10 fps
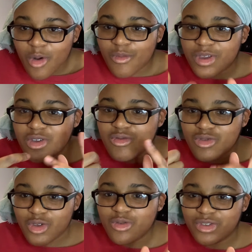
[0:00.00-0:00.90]
When you
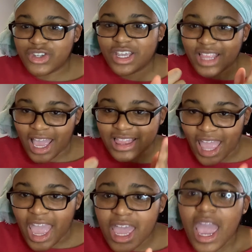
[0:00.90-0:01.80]
do shit like
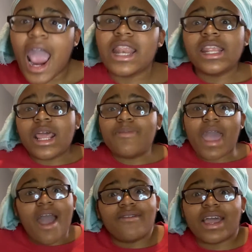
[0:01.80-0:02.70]
that. And then they
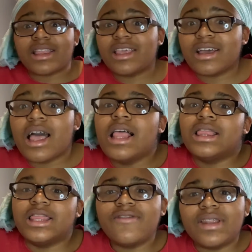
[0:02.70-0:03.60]
be having out there
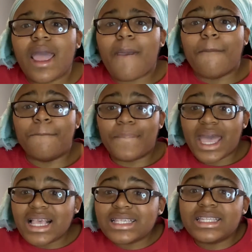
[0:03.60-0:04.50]
living their
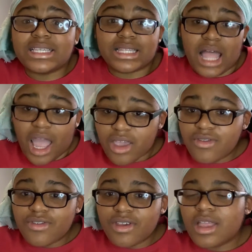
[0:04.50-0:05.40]
bestest
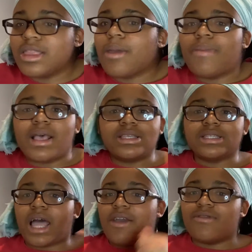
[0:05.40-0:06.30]
life. Their
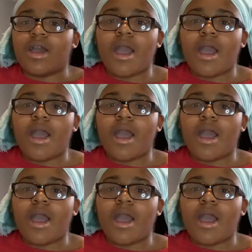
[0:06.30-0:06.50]
bestest life.